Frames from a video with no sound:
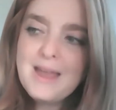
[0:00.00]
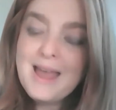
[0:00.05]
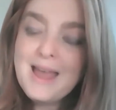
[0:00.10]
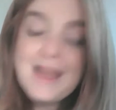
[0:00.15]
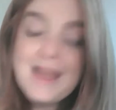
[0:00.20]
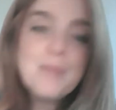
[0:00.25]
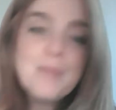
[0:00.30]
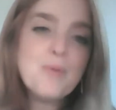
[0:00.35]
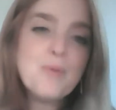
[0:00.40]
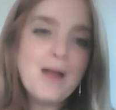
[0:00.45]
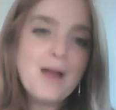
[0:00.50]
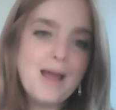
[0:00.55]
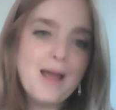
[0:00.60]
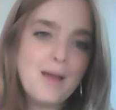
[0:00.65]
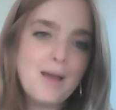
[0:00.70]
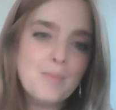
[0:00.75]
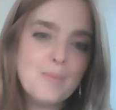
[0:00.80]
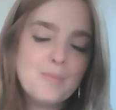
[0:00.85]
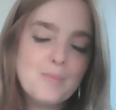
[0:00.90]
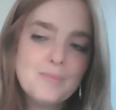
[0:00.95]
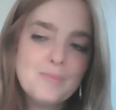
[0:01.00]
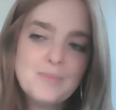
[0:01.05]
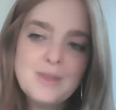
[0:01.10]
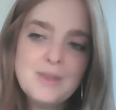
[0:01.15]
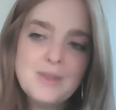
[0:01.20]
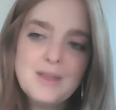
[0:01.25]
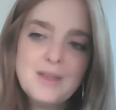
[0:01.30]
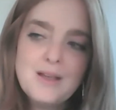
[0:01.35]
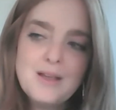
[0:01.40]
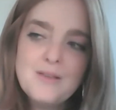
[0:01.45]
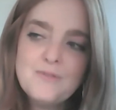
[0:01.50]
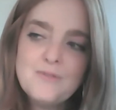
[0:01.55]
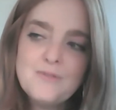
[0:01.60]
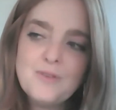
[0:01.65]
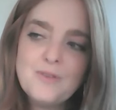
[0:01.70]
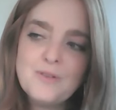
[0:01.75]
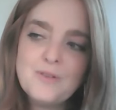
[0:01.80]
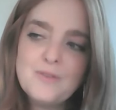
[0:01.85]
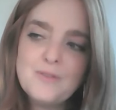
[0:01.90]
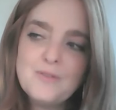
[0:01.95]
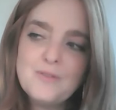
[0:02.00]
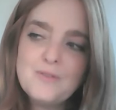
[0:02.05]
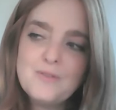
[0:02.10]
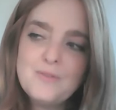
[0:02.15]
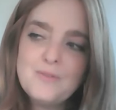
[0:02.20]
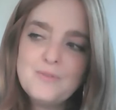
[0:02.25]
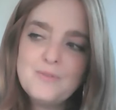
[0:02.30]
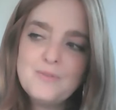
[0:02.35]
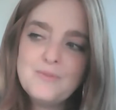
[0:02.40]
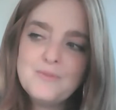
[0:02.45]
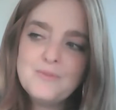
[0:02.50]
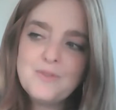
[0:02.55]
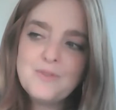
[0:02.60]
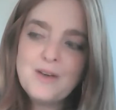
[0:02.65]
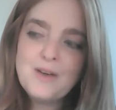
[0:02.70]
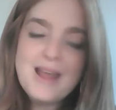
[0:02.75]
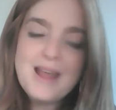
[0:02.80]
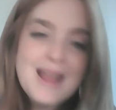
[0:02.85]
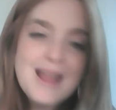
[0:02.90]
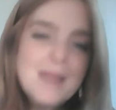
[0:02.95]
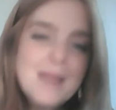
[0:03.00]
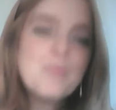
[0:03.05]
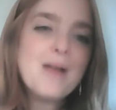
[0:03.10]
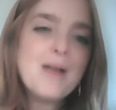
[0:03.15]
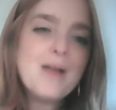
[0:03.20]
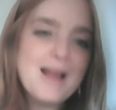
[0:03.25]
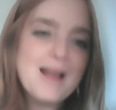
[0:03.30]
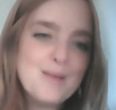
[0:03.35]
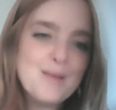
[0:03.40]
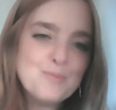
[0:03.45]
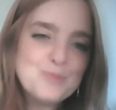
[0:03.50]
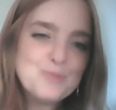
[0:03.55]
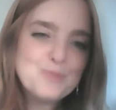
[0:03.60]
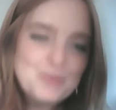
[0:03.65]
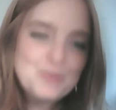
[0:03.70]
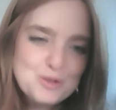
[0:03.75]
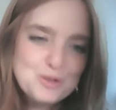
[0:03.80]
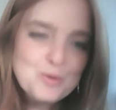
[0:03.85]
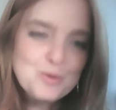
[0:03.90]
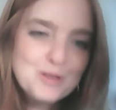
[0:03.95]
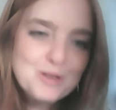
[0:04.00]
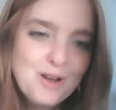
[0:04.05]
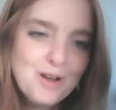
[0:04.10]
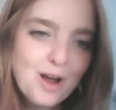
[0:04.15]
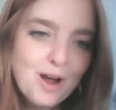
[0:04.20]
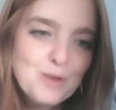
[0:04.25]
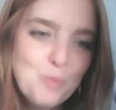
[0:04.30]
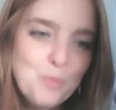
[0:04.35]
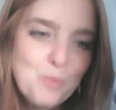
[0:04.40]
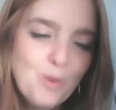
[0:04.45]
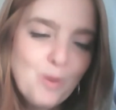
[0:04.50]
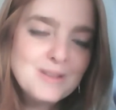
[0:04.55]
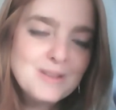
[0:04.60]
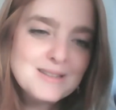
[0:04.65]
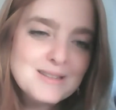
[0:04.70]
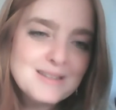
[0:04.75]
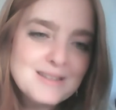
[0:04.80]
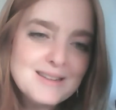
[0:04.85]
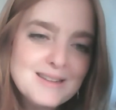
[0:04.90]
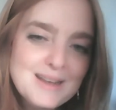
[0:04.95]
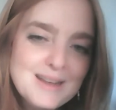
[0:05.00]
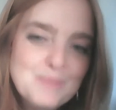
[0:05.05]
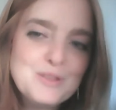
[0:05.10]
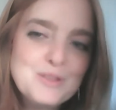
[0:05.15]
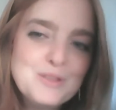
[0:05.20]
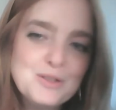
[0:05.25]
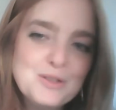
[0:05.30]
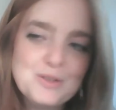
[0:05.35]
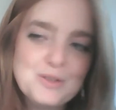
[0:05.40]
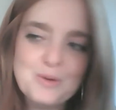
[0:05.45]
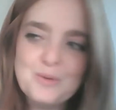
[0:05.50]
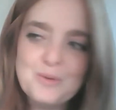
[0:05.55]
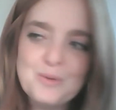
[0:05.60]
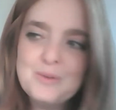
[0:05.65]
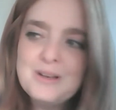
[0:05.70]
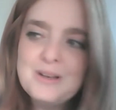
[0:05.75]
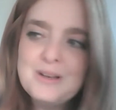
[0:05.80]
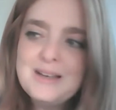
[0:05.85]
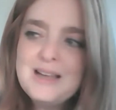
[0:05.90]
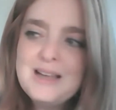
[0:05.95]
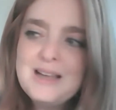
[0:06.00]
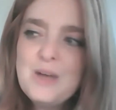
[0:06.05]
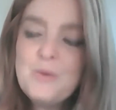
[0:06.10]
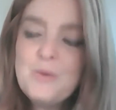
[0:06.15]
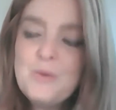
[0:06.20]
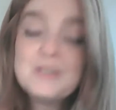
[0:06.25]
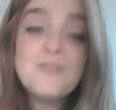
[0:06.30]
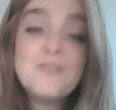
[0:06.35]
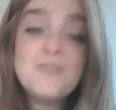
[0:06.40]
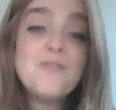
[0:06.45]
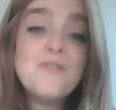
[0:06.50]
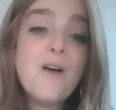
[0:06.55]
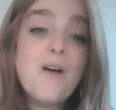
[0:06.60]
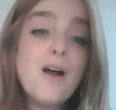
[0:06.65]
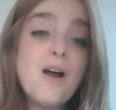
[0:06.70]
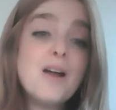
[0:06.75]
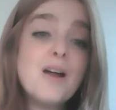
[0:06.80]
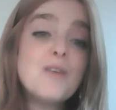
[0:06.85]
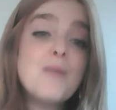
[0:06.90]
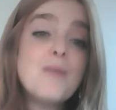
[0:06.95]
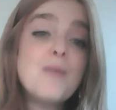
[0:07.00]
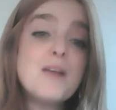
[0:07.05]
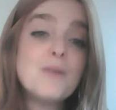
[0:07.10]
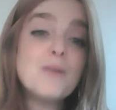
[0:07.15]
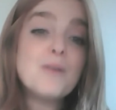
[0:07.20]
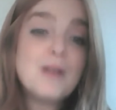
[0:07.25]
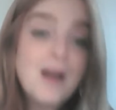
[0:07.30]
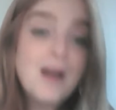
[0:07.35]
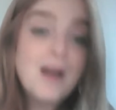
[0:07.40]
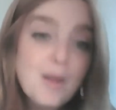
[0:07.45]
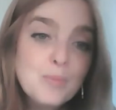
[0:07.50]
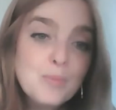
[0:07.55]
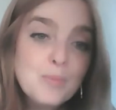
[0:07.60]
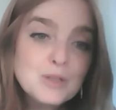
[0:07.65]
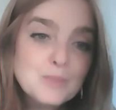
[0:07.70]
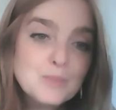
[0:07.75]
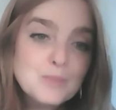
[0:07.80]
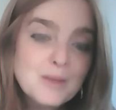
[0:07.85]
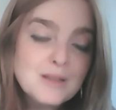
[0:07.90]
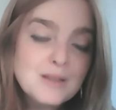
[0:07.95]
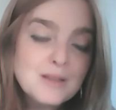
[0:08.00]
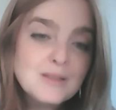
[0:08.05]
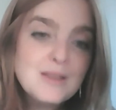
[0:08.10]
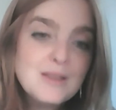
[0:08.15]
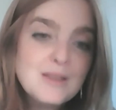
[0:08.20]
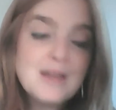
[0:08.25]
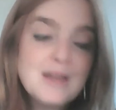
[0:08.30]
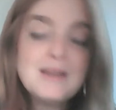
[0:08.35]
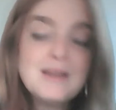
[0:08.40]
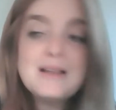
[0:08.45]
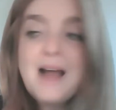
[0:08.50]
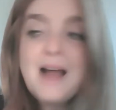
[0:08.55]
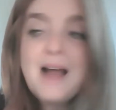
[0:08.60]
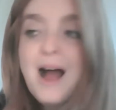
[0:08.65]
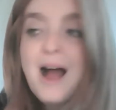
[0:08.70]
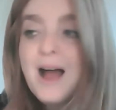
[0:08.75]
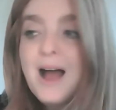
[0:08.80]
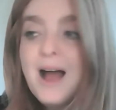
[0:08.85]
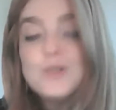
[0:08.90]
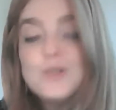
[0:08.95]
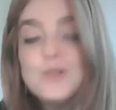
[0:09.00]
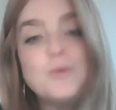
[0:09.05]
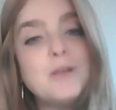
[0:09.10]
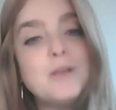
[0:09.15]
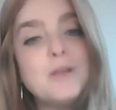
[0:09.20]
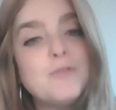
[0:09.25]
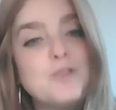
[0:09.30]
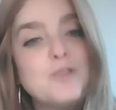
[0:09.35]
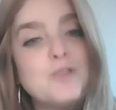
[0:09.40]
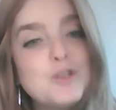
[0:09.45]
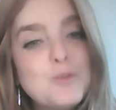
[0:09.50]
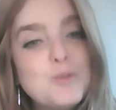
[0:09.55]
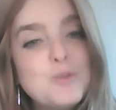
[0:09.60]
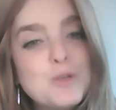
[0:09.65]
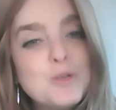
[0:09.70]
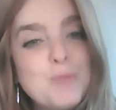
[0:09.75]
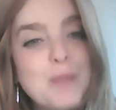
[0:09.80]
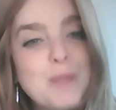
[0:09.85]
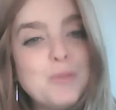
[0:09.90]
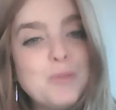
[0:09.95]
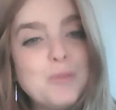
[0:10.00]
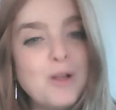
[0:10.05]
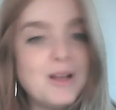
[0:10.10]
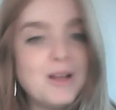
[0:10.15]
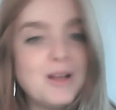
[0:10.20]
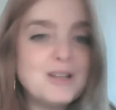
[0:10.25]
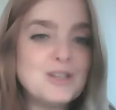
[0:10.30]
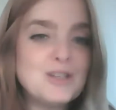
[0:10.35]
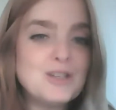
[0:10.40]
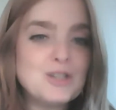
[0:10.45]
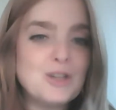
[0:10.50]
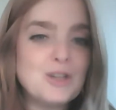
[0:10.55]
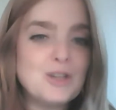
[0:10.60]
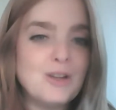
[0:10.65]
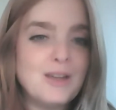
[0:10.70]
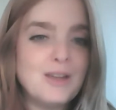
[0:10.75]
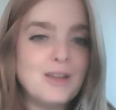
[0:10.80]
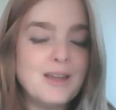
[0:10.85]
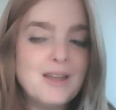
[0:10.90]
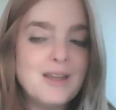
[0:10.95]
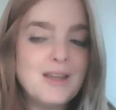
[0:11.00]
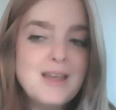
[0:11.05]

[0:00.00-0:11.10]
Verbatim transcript: Abraham, for, for Abraham to do what God wanted him to do was a far greater accomplishment than God doing for the Jewish people unconditionally.